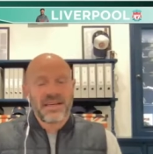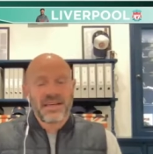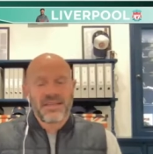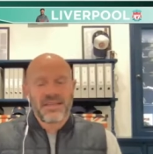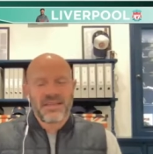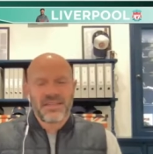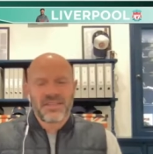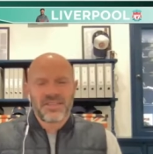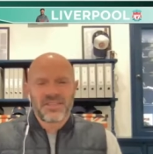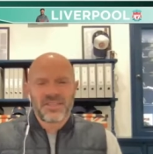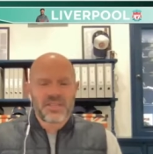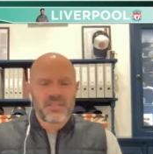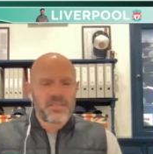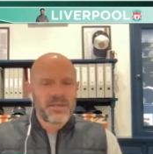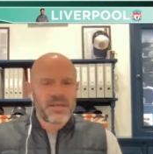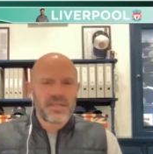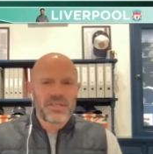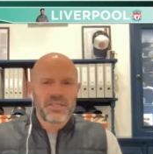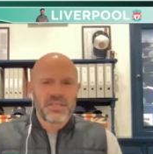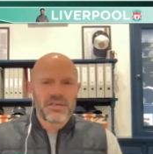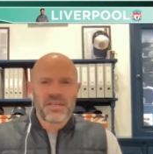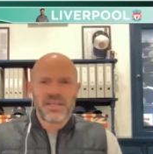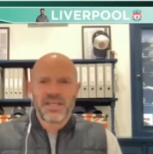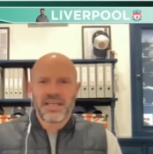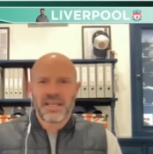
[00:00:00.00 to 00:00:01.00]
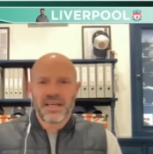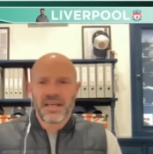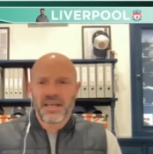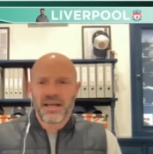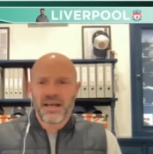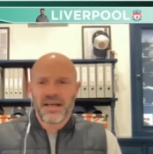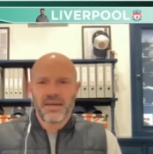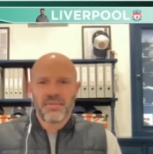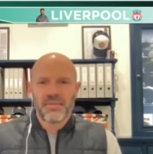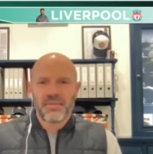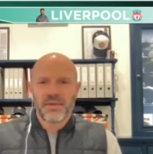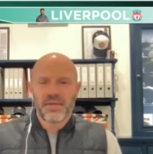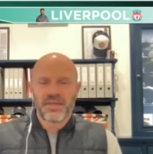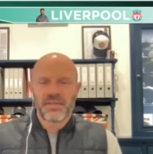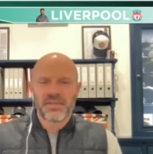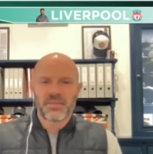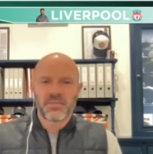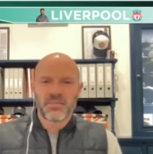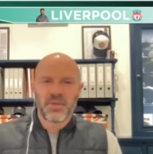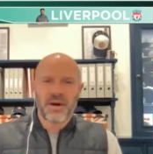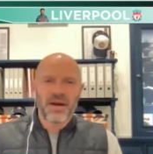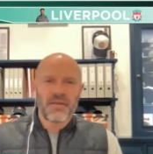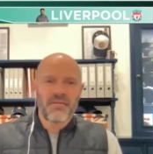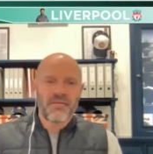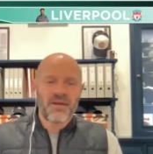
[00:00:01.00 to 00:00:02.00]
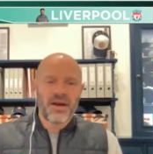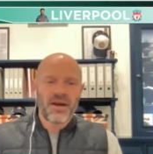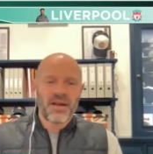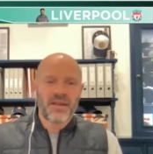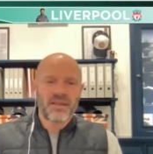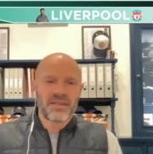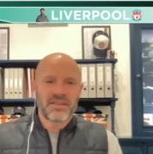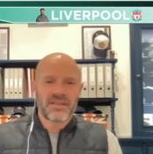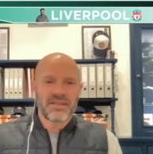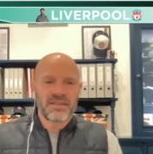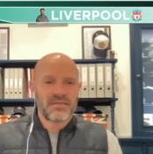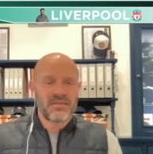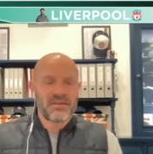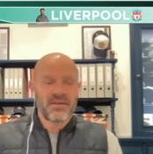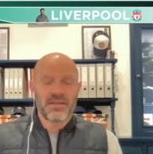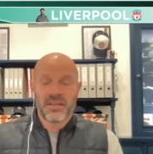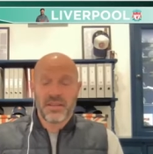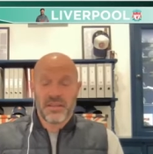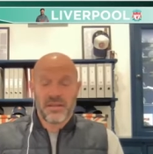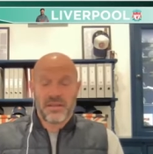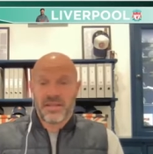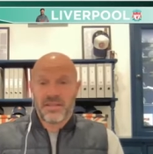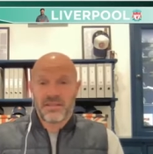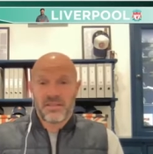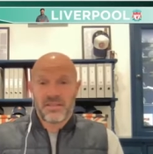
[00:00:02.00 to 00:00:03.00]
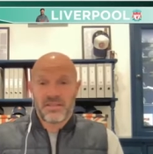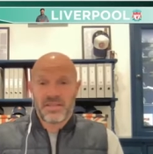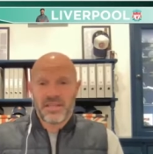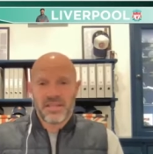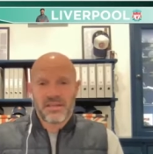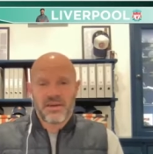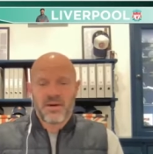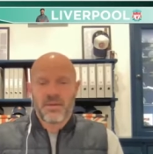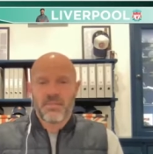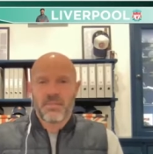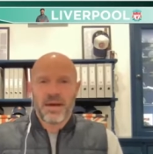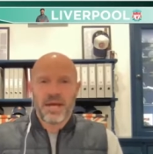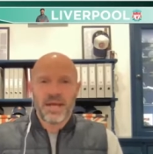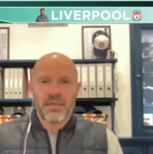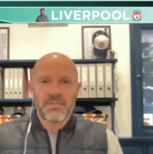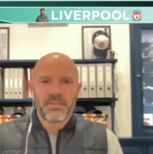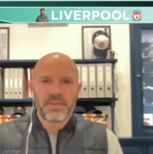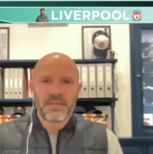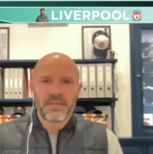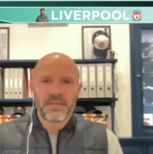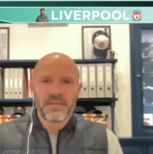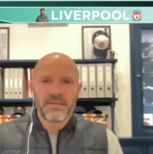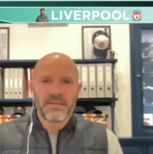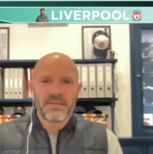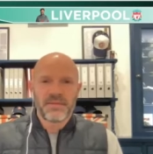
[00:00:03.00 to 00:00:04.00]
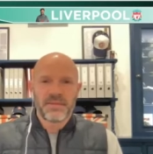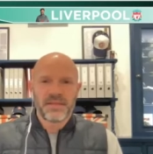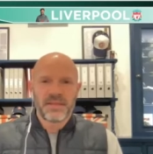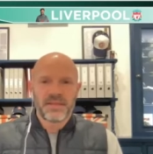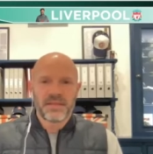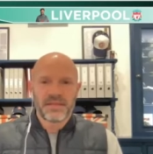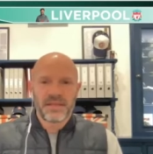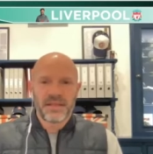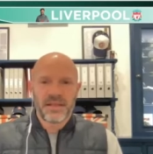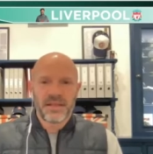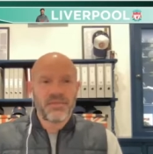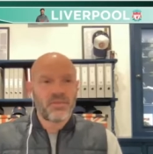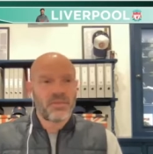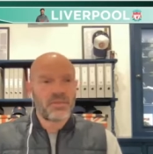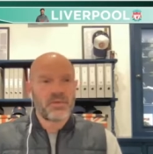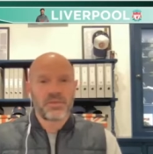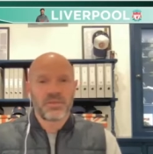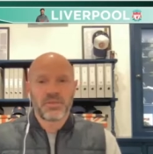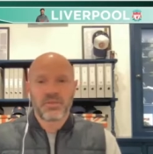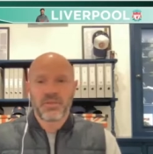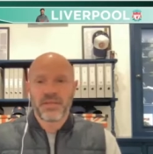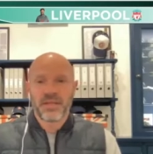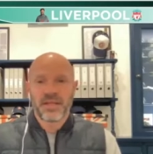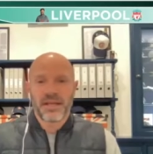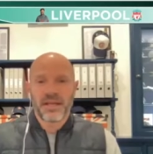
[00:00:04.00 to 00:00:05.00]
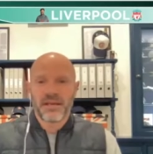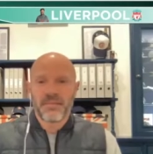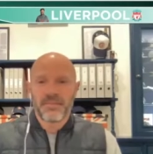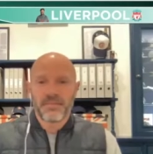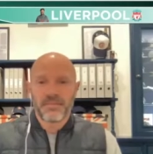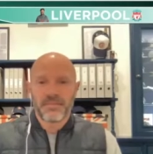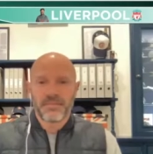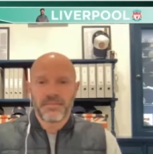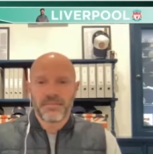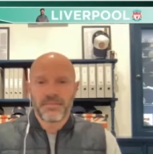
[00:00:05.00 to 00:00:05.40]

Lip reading: I think it should be an intriguing game because by rights, you look at it, as you said, on paper, Liverpool should win the game.